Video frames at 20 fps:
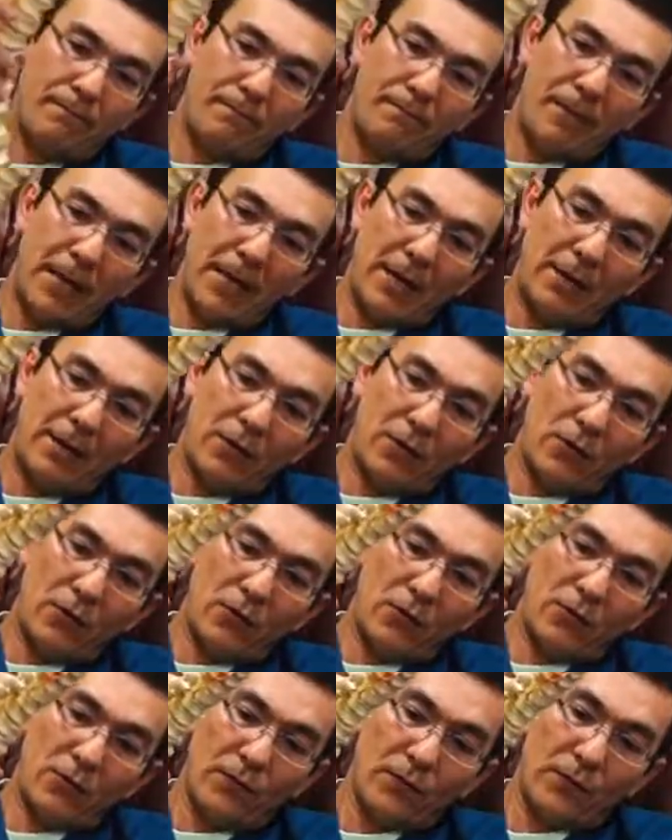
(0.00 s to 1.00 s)
bend
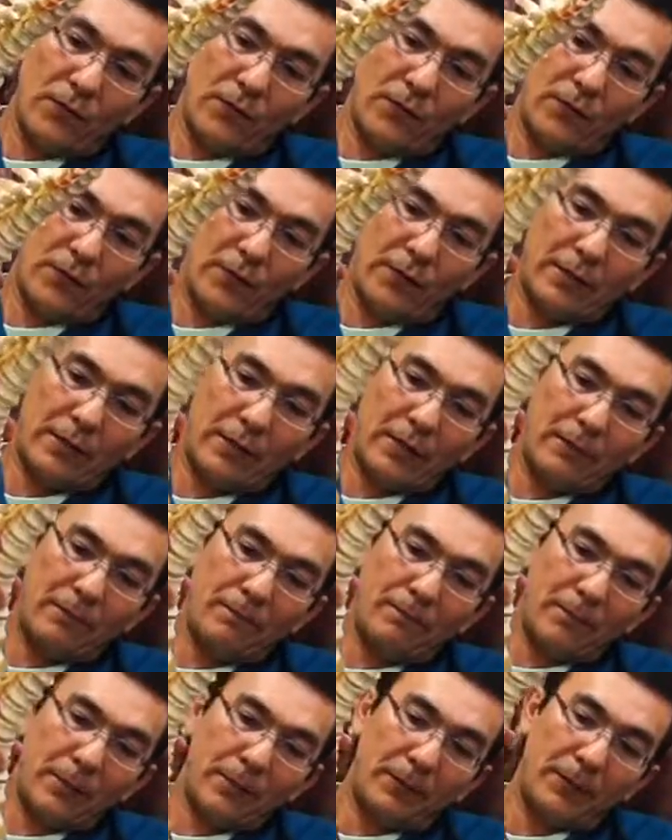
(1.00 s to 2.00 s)
over, you know, that
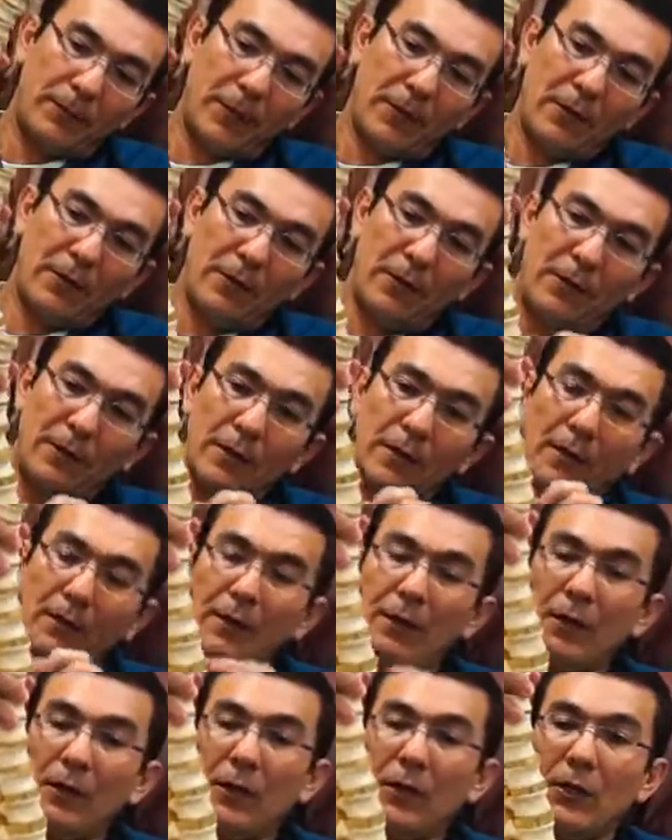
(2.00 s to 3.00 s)
thing pops out, and
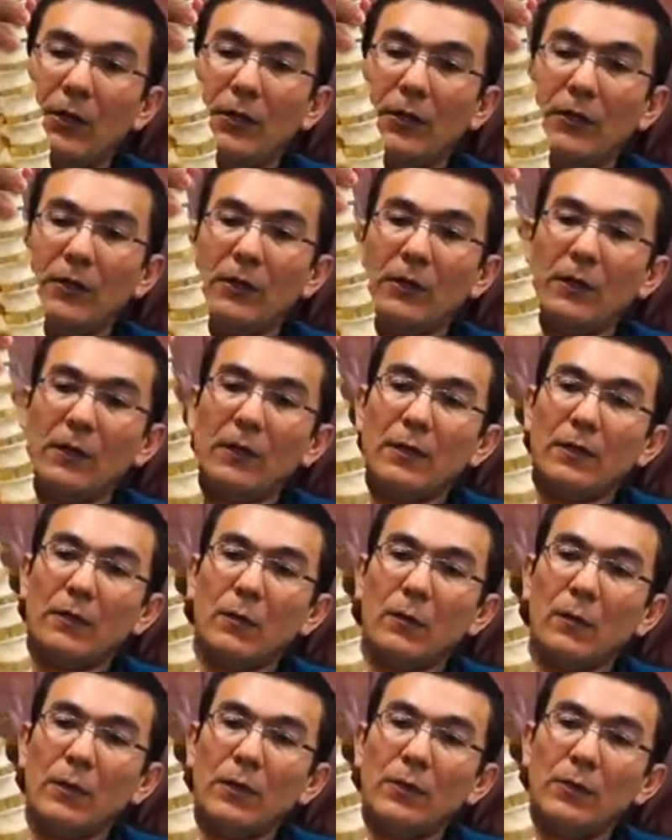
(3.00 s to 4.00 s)
then
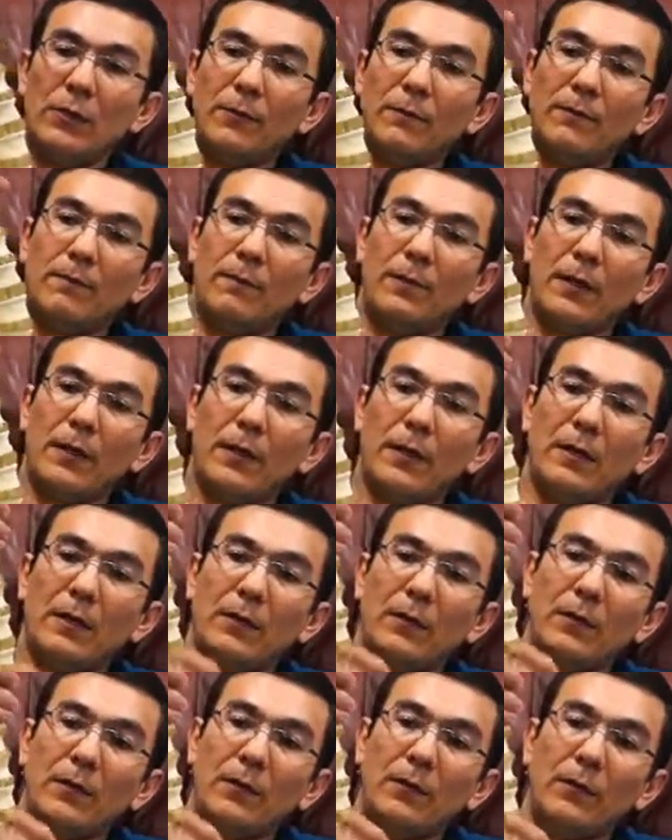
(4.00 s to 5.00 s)
when you
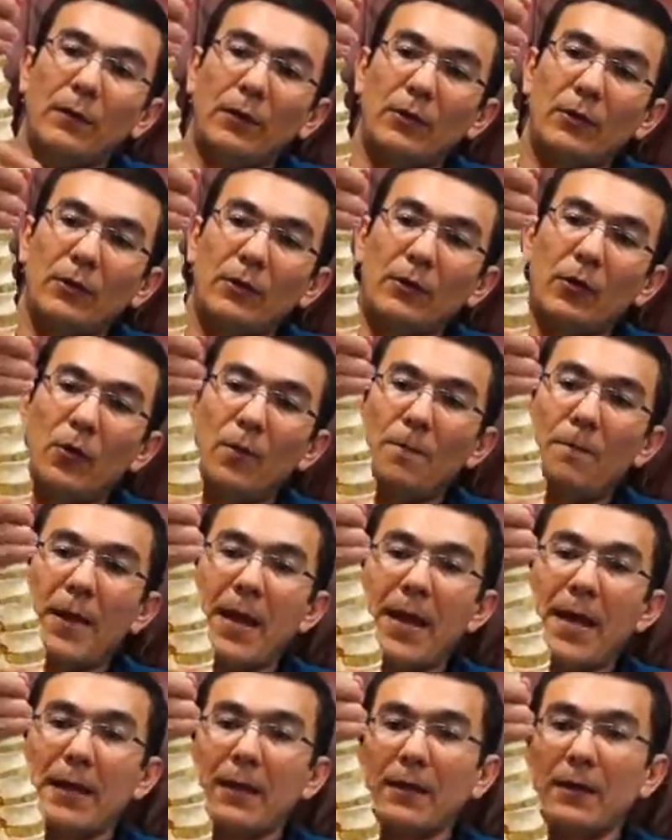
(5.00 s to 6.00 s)
go
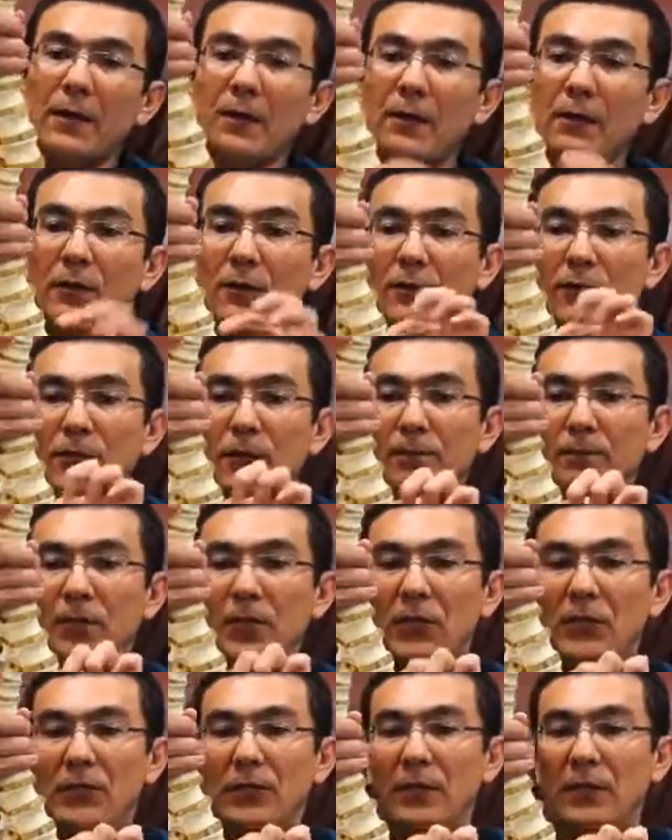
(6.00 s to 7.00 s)
back, you
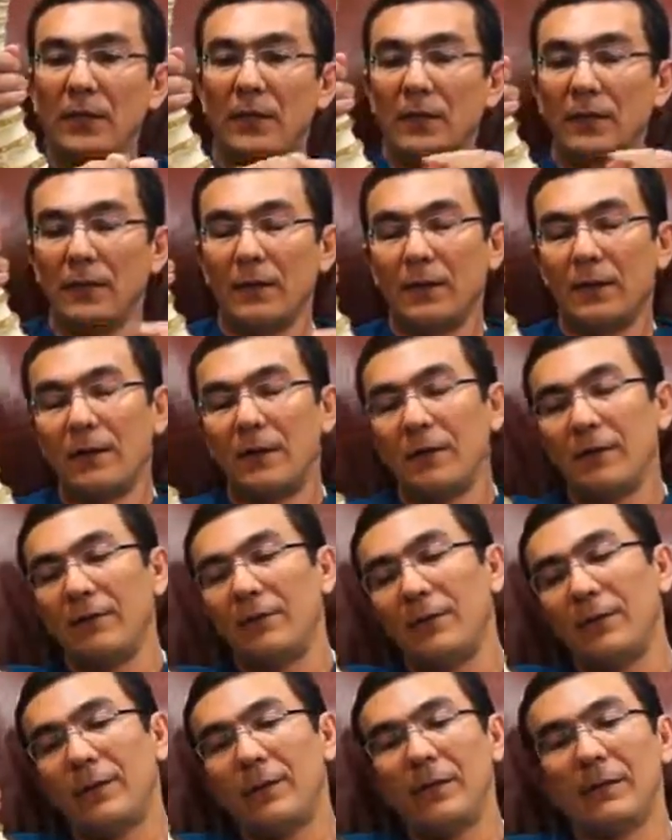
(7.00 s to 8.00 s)
pinch that.
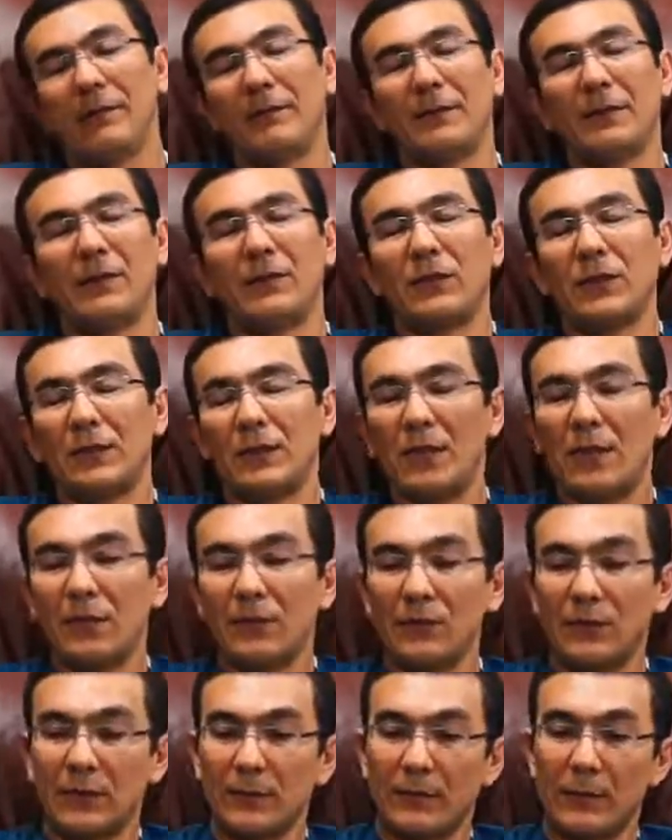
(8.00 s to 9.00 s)
Well, it's just
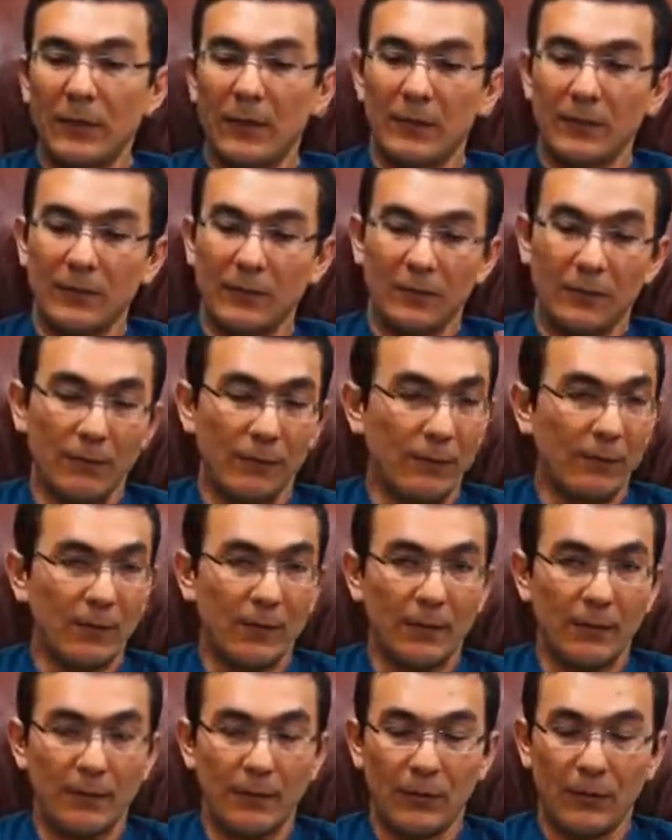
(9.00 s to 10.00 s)
hard to explain, so
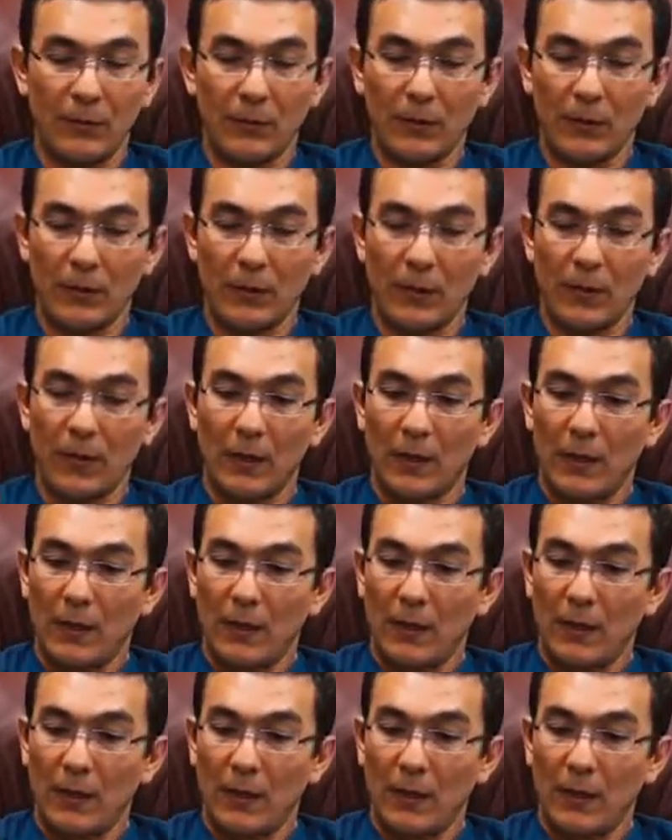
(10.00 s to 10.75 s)
probably you know that.